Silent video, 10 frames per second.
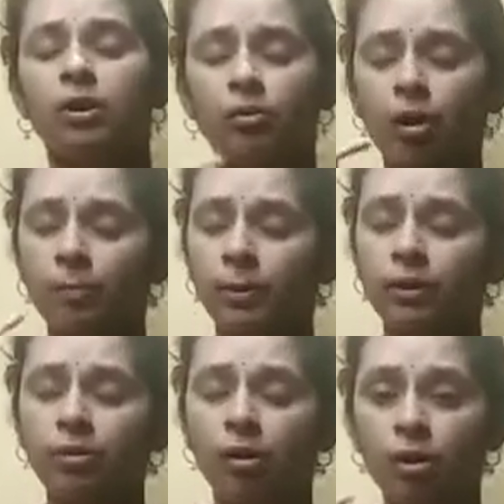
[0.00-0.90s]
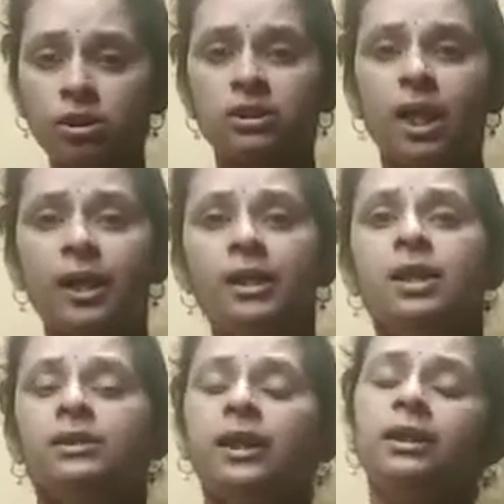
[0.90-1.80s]
copper oxide,
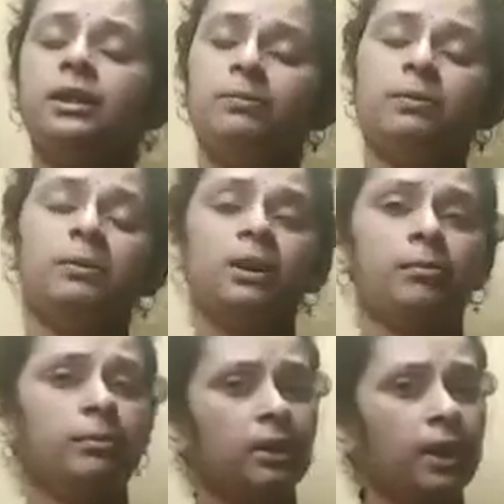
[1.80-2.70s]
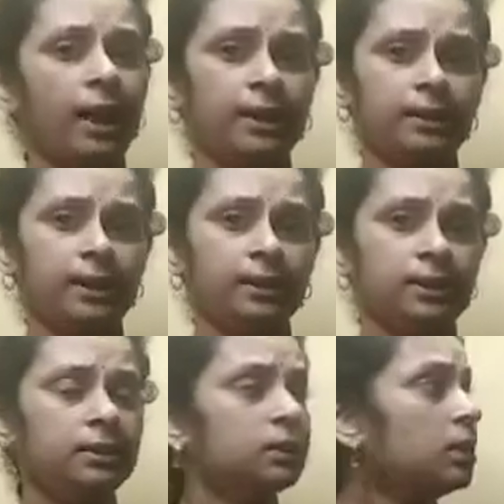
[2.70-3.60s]
then it will become like that. That
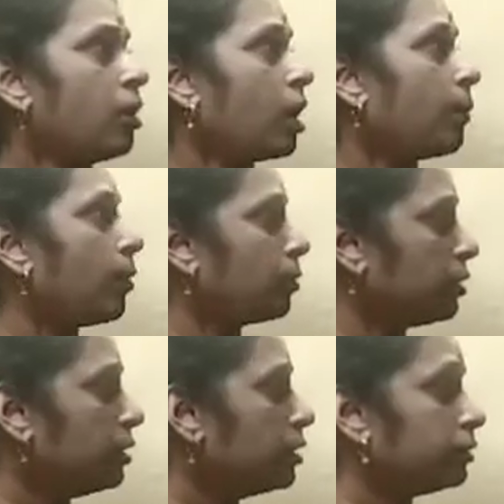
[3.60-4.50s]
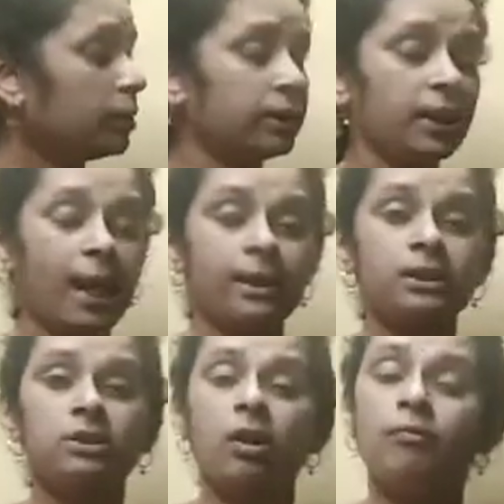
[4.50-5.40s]
is about the
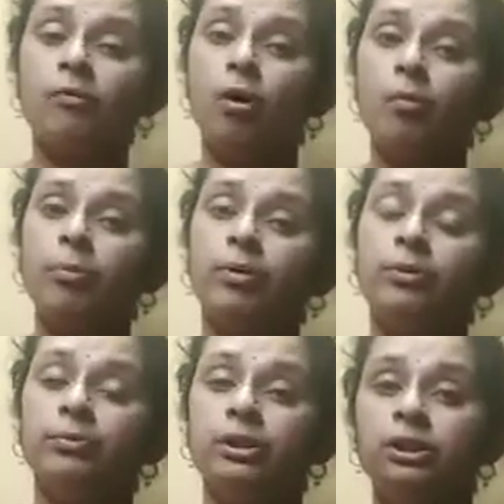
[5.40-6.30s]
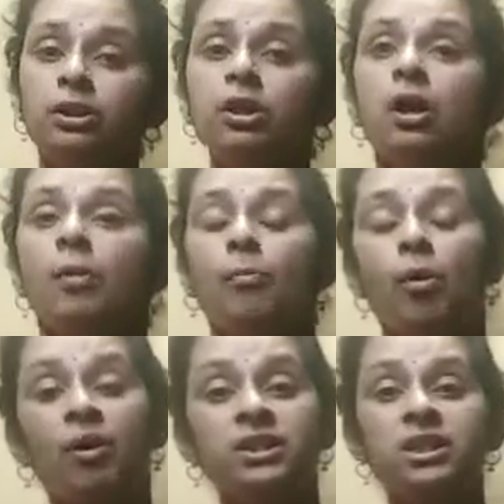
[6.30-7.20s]
reaction of copper with
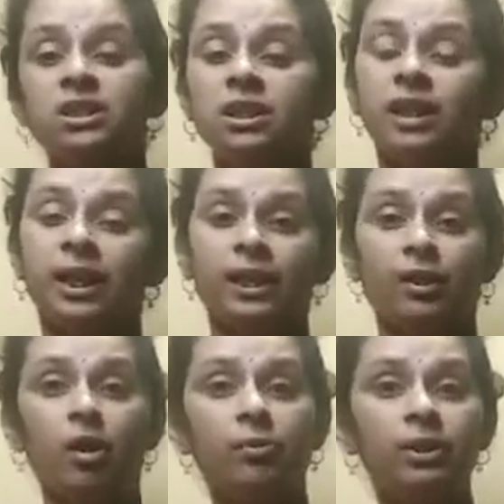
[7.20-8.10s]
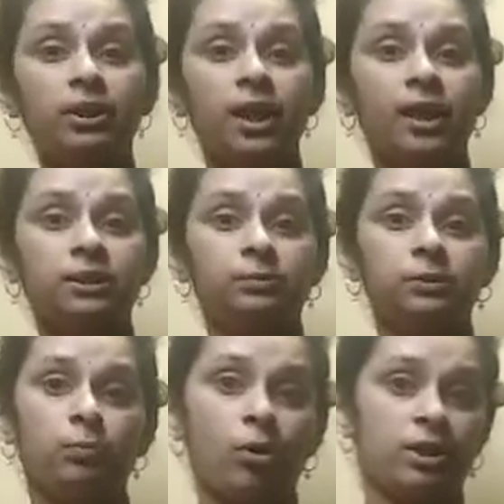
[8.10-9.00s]
moist air. How it reacts
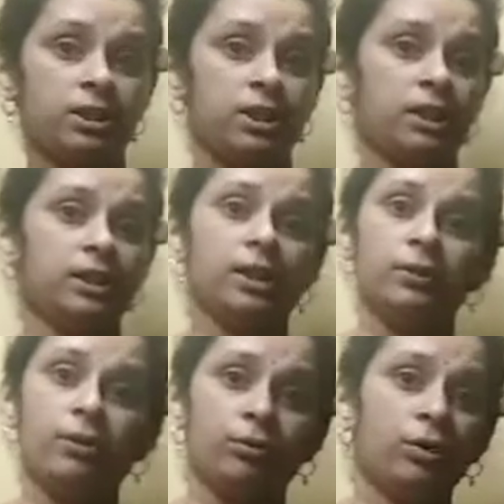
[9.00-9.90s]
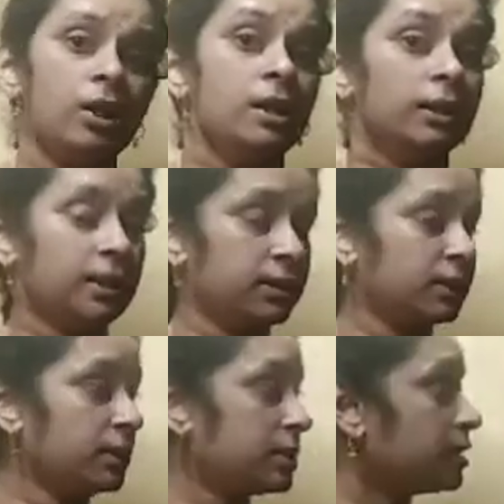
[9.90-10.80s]
moist air, that you have to
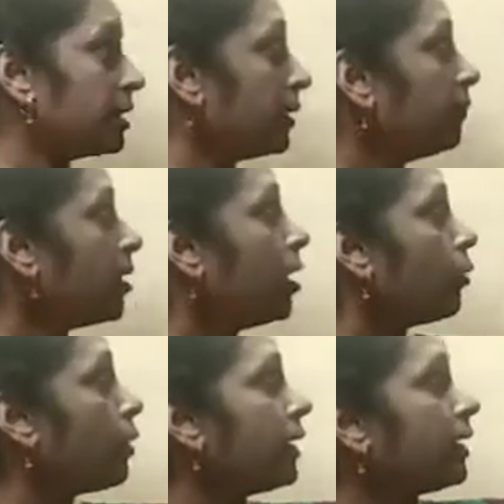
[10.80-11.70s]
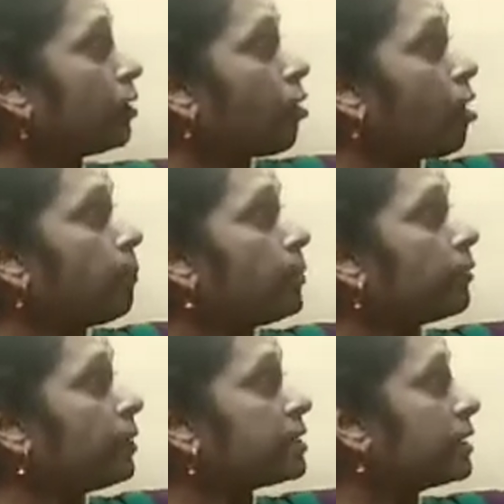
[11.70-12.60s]
discuss. See, when a copper
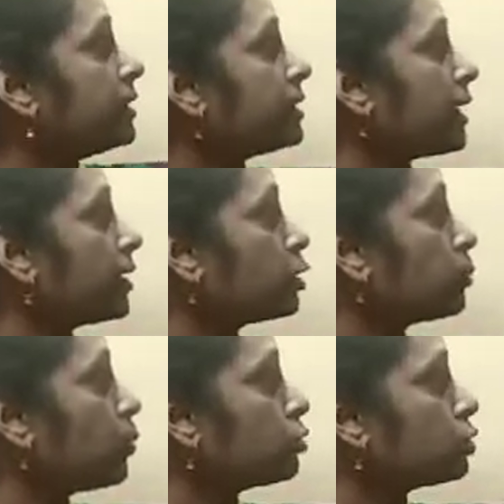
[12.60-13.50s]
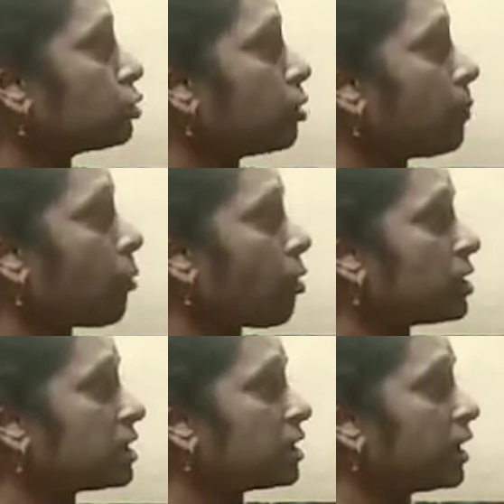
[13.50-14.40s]
vessel is exposed to a
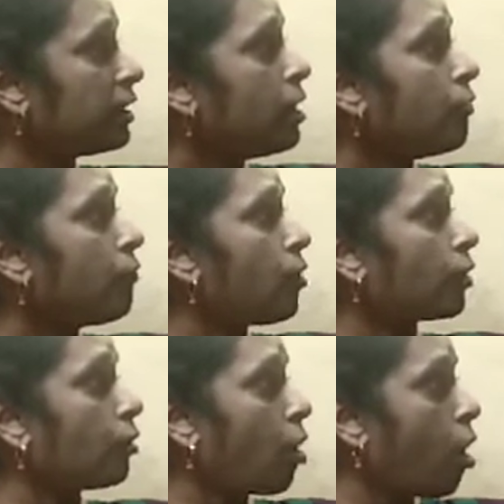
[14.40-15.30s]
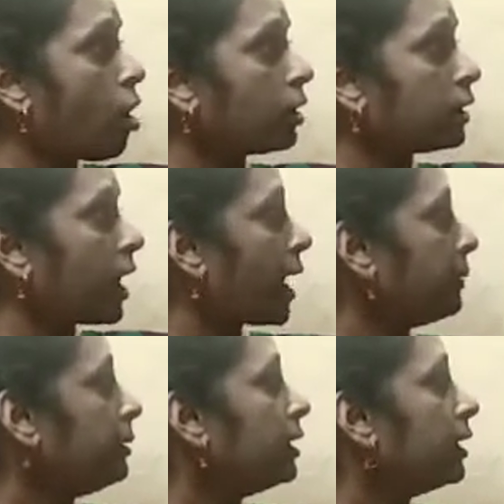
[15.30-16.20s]
moist air for long time,
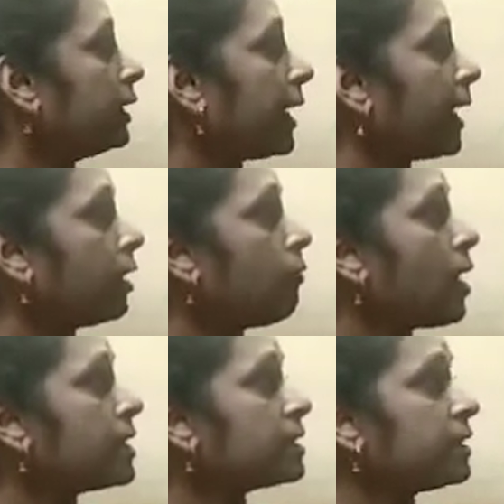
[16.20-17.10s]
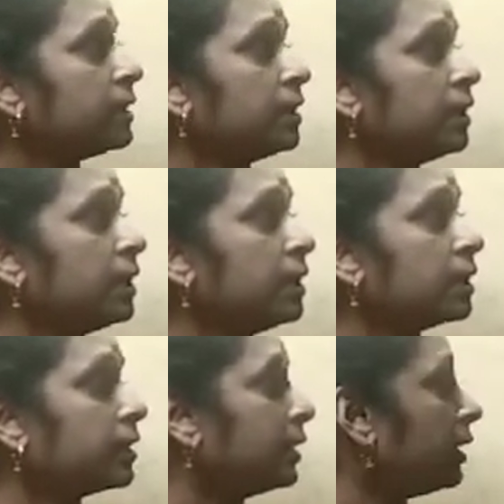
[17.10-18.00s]
it acquires a dull
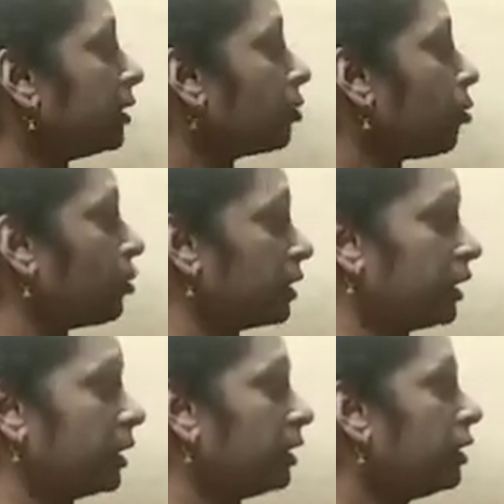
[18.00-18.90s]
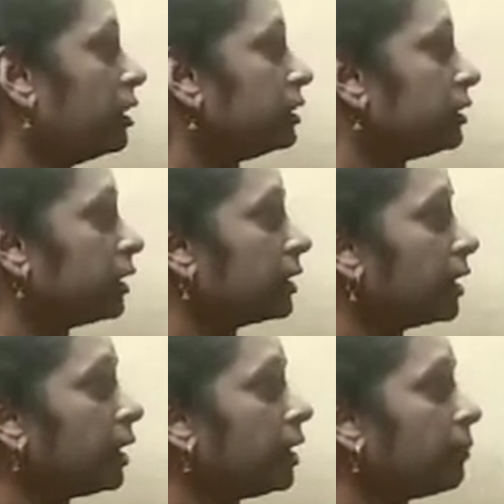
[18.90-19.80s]
green coating. The
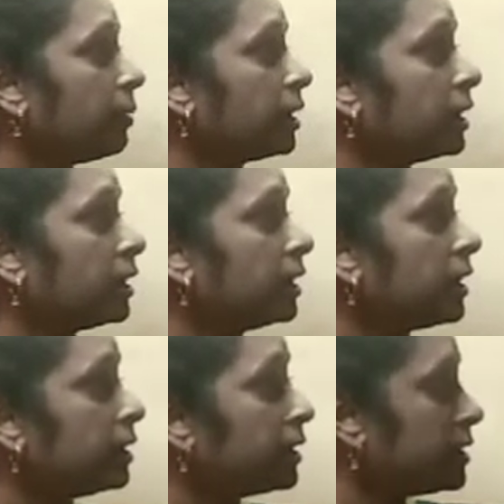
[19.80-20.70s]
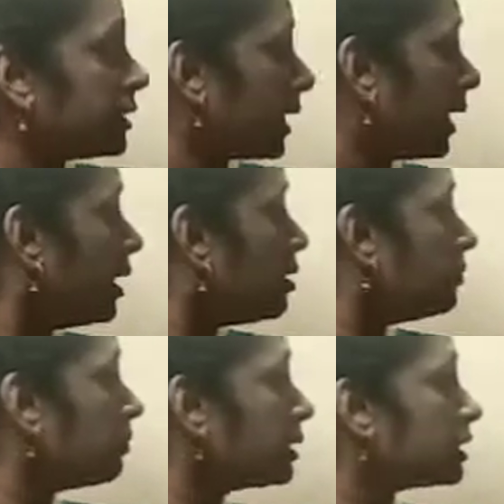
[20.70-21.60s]
green material is a
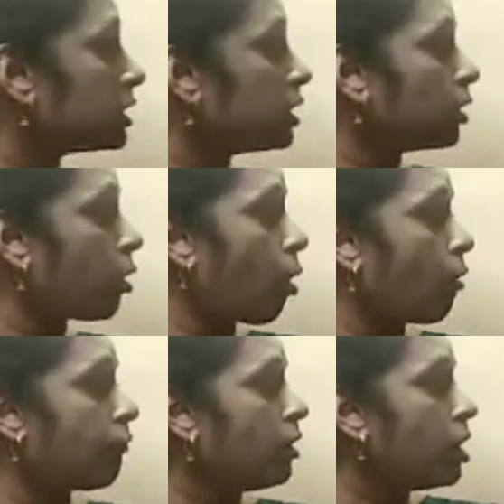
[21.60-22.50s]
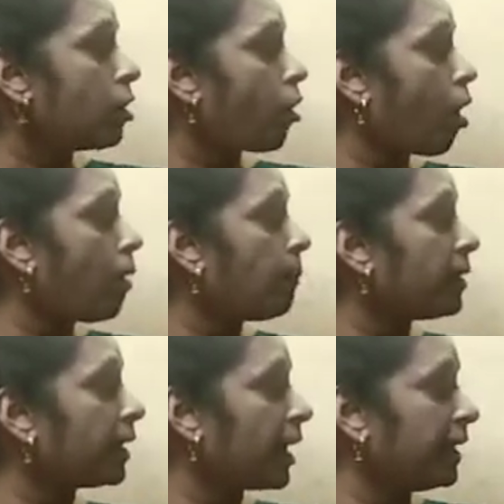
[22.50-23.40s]
mixture of
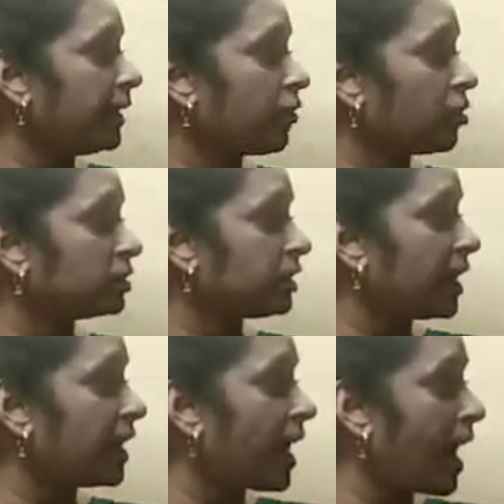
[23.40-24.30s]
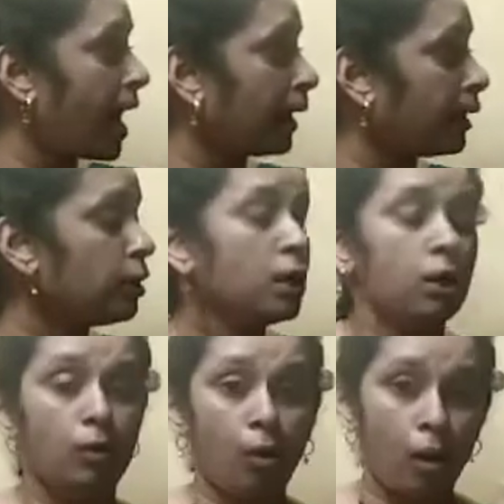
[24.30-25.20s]
copper hydroxide and
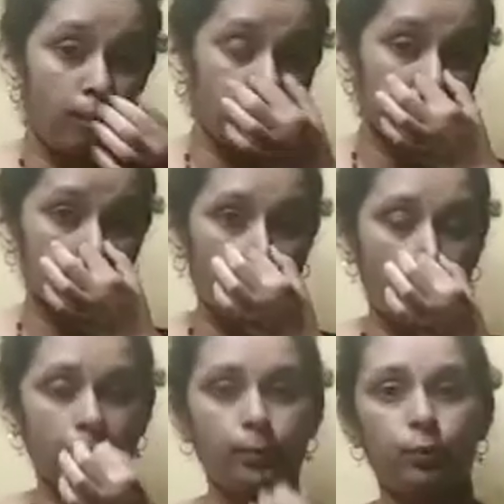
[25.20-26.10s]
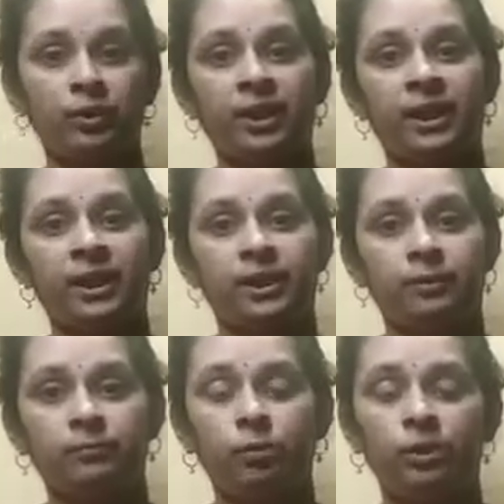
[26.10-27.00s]
copper
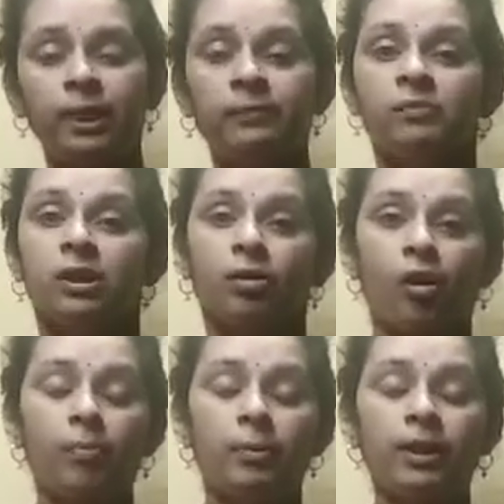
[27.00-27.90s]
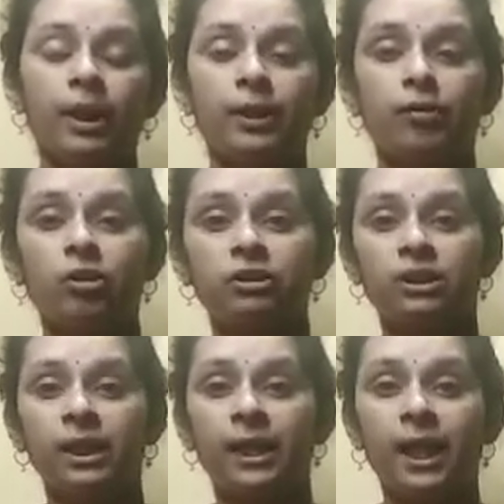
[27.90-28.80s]
carbonate. Okay, copper
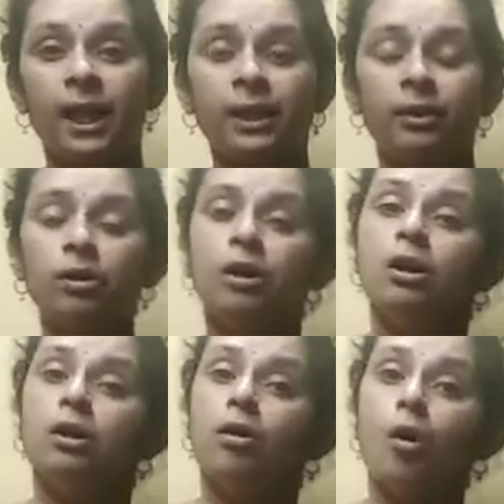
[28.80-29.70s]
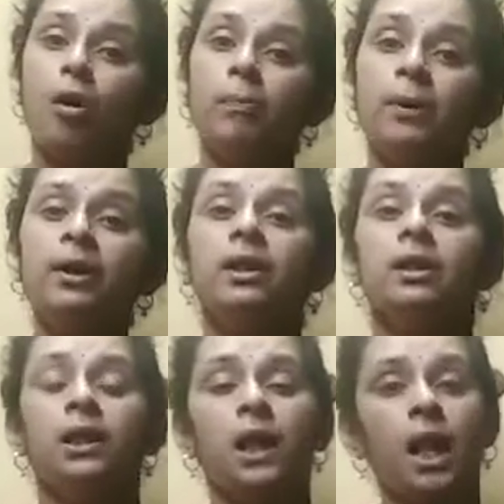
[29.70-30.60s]
hydroxide and copper
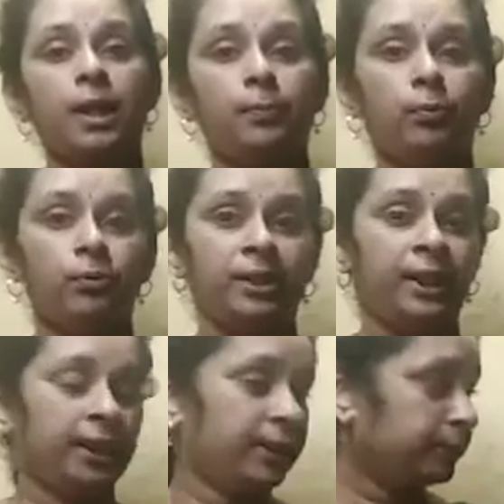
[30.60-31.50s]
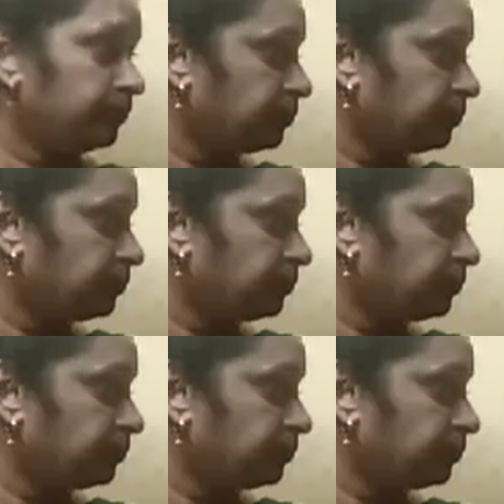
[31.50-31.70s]
carbonate.